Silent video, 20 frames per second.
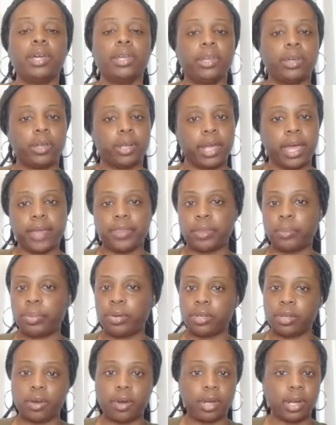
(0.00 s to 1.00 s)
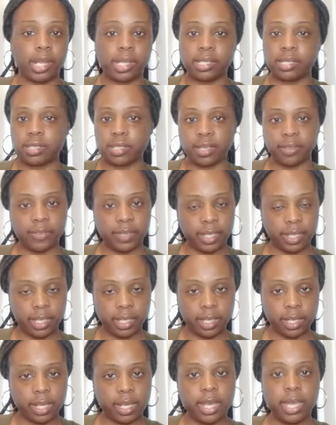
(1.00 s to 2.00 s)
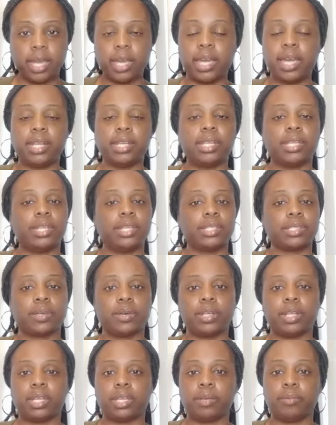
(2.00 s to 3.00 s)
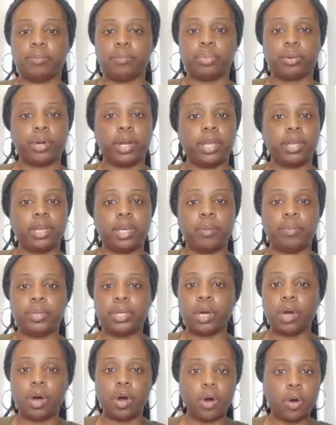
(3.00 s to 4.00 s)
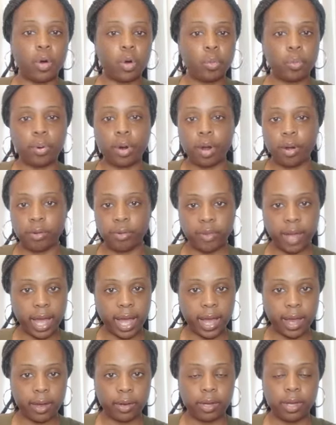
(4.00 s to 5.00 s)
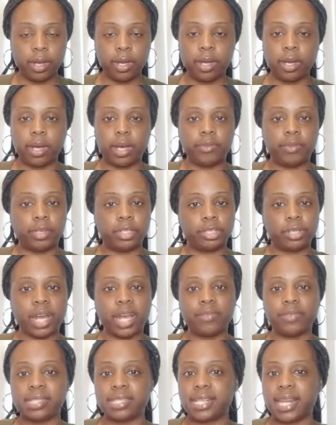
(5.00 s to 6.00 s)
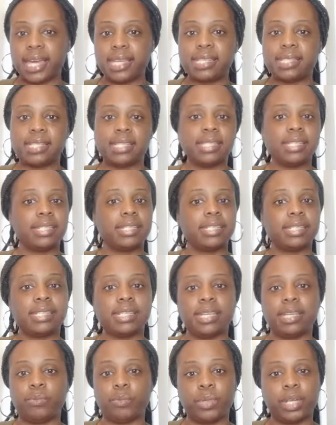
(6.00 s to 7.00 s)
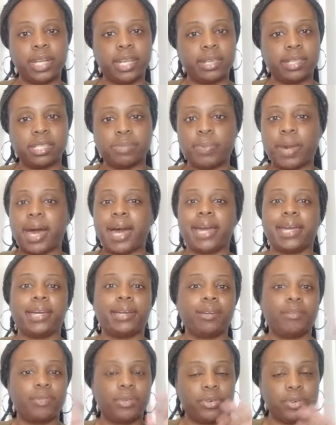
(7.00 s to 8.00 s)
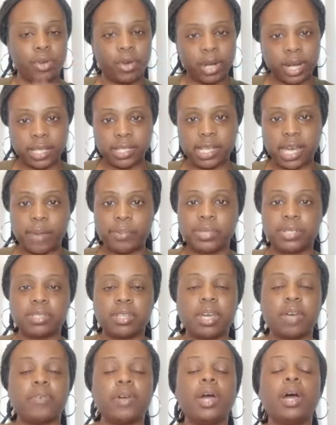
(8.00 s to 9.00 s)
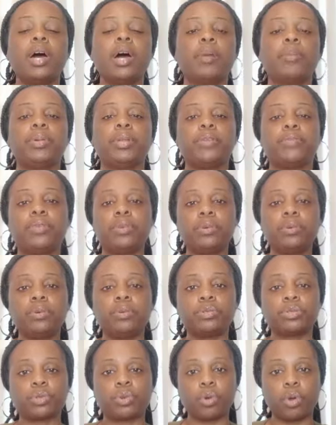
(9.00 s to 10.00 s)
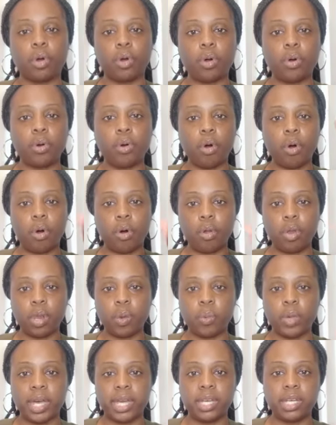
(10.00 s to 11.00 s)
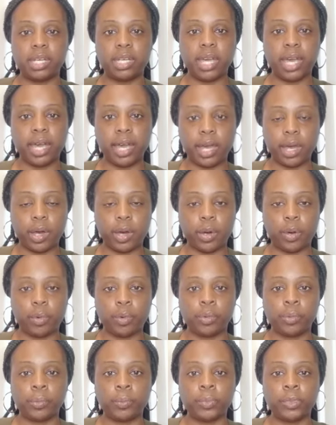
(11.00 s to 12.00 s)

You're going to have to put all that stuff in, and then it's going to bring up your whole profile of your driver's license and when they expire and all that type of stuff. But if you scroll all the way down